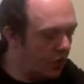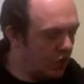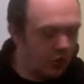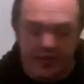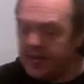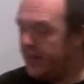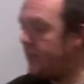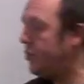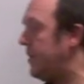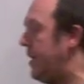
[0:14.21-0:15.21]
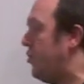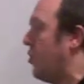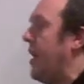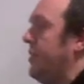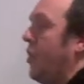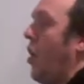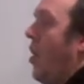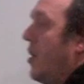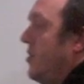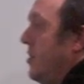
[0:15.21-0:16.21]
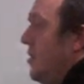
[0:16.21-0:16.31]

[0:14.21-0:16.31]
today to write a chord,